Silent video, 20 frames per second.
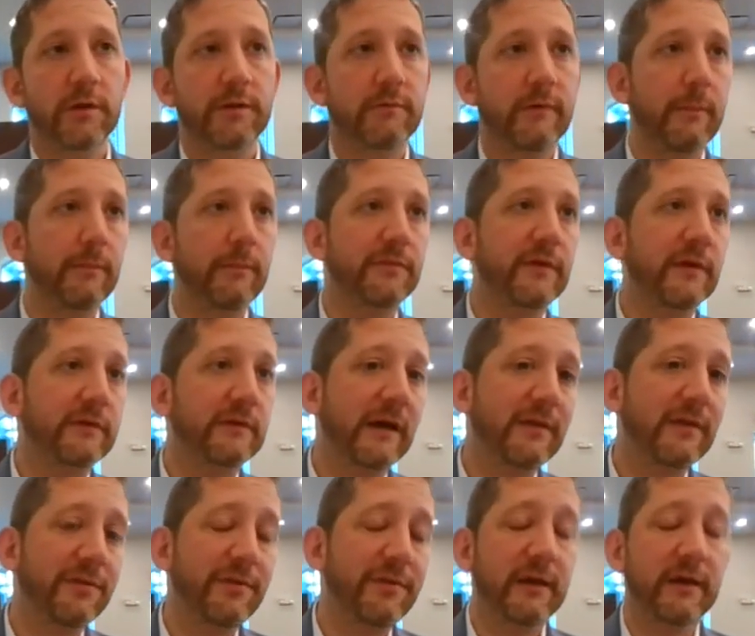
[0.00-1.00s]
The Rambam says, I
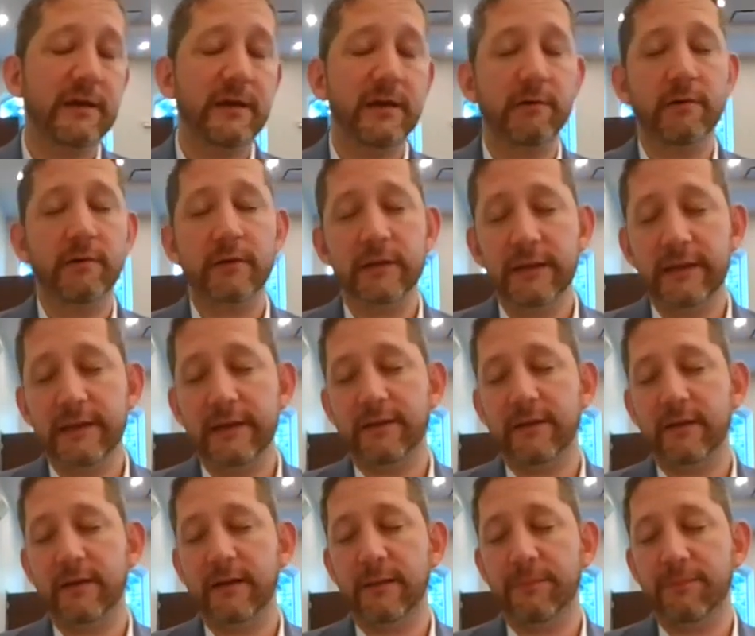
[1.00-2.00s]
think Yerali,
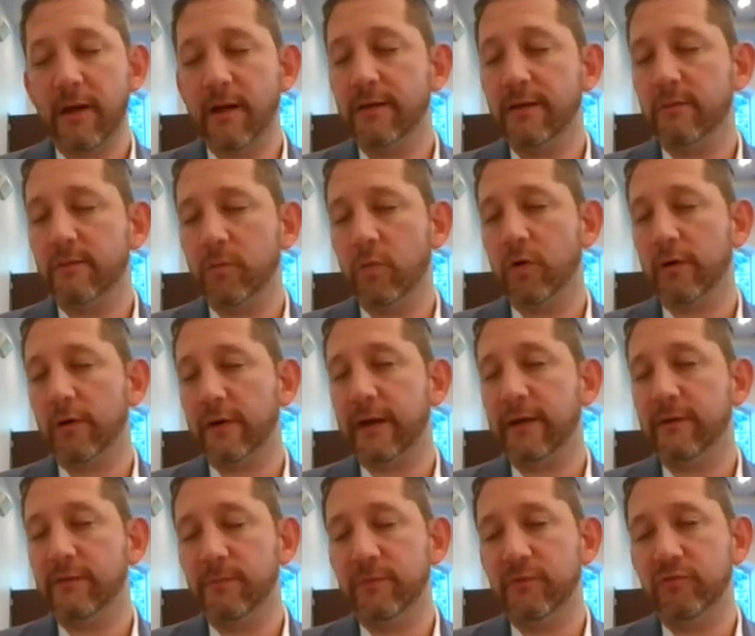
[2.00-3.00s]
that they probably would work
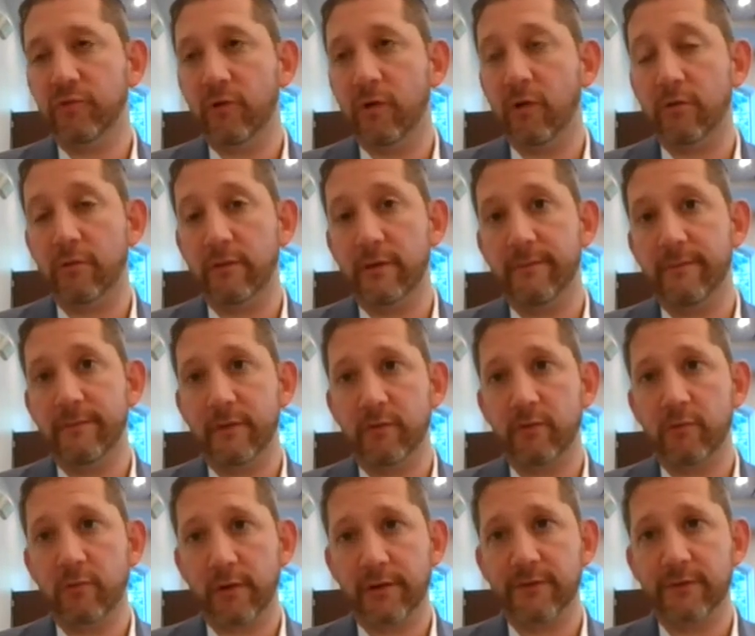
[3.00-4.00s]
as Mishorim, they would
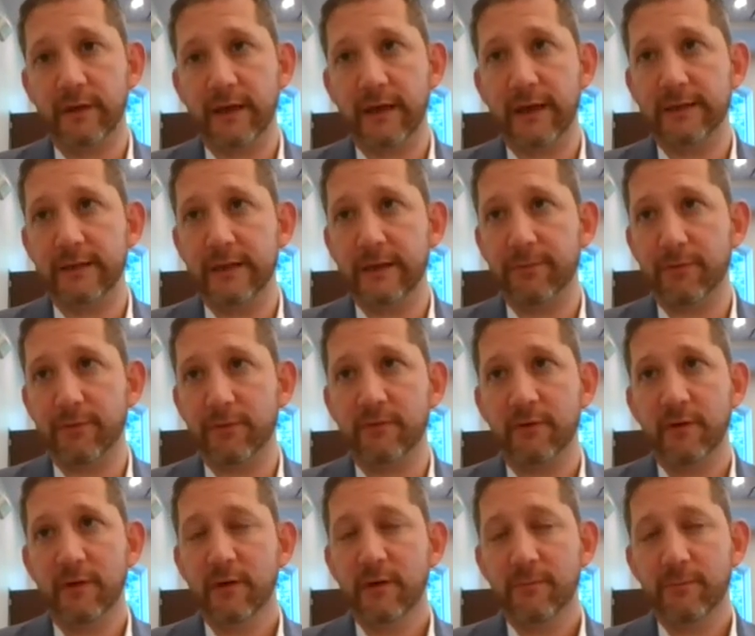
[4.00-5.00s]
work as the gatekeepers.
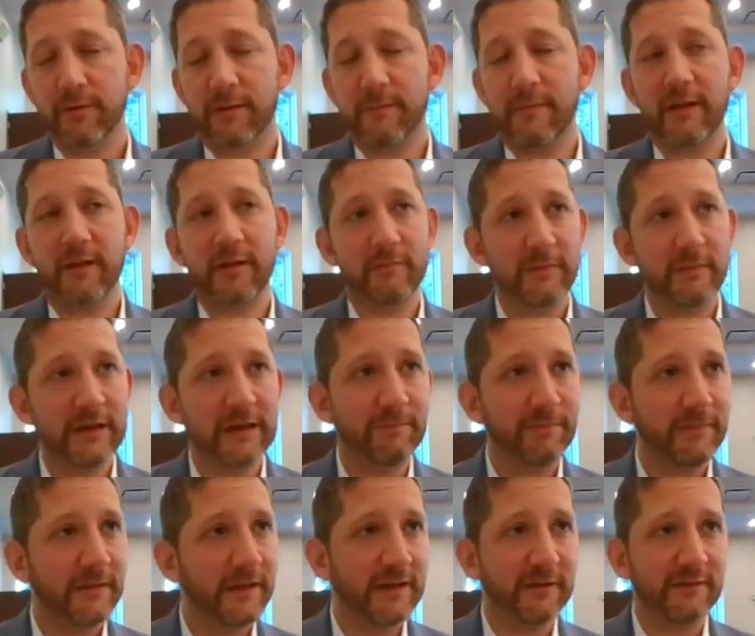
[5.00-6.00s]
But
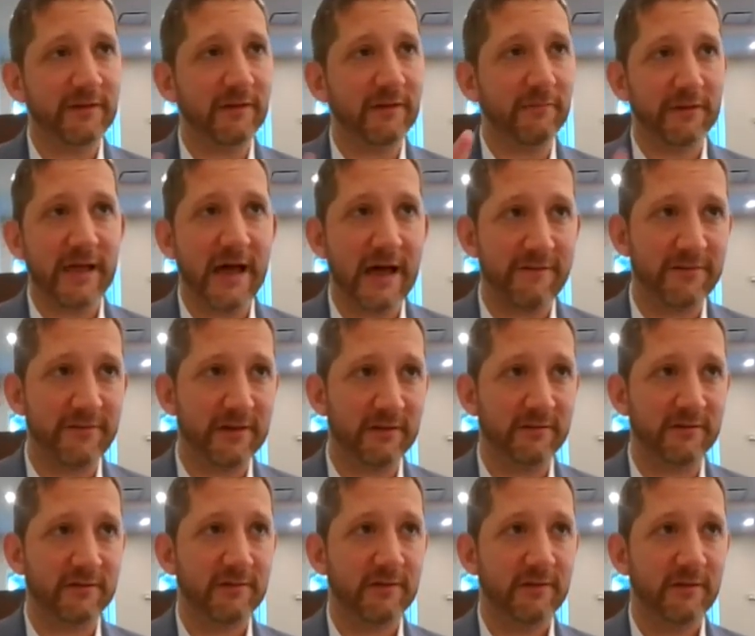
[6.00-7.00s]
meaning he doesn't say it with
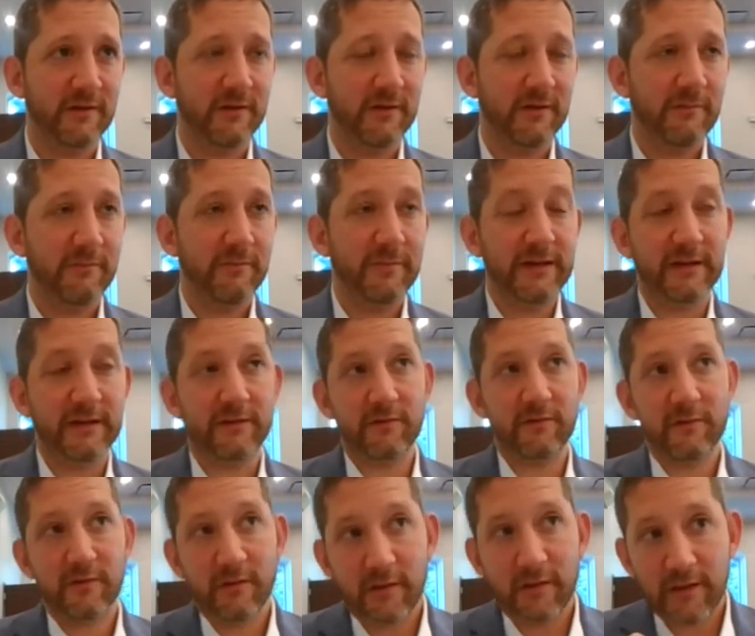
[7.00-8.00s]
confidence,
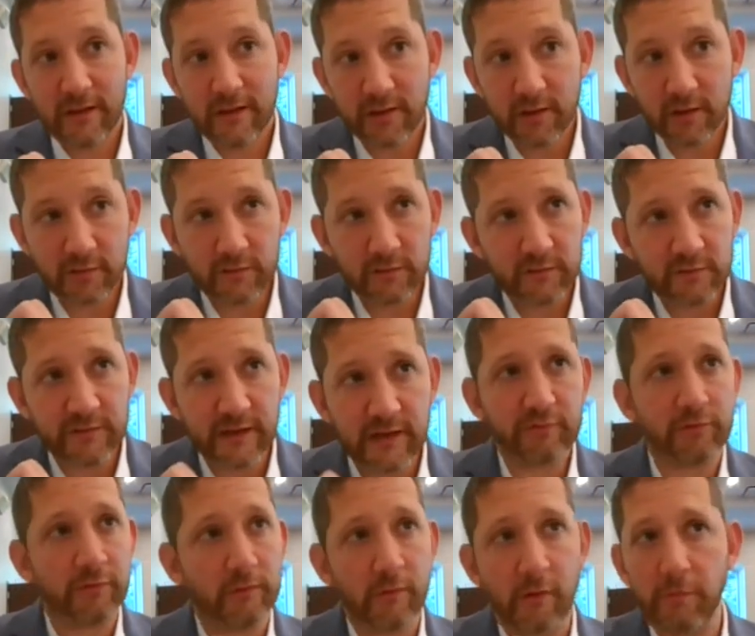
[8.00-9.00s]
meaning the
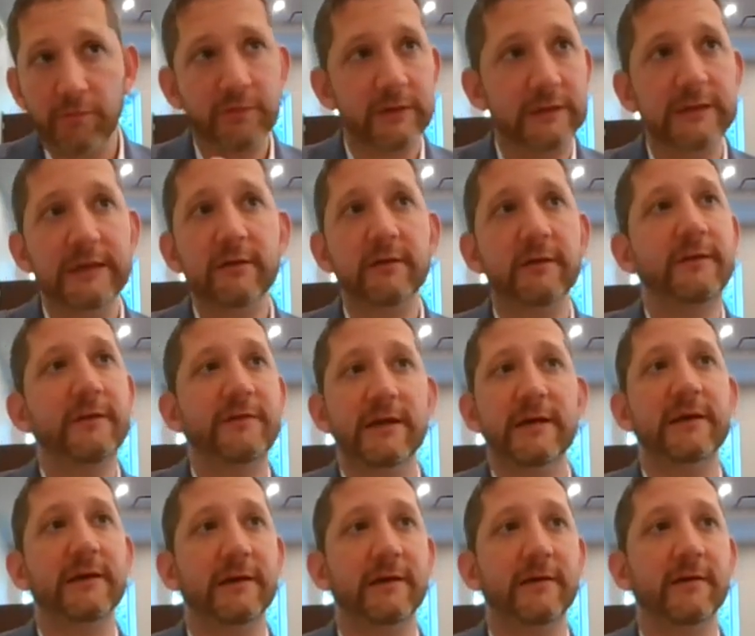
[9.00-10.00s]
central role was clearly
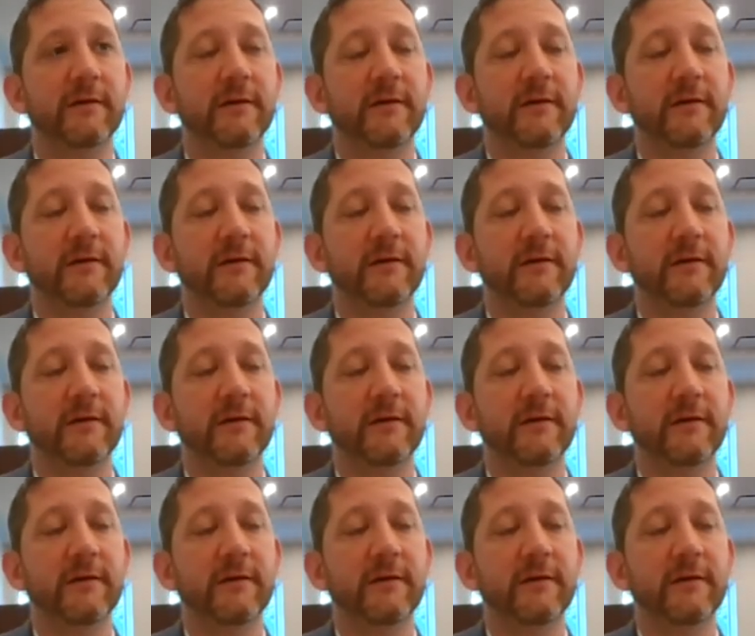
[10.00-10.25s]
singing.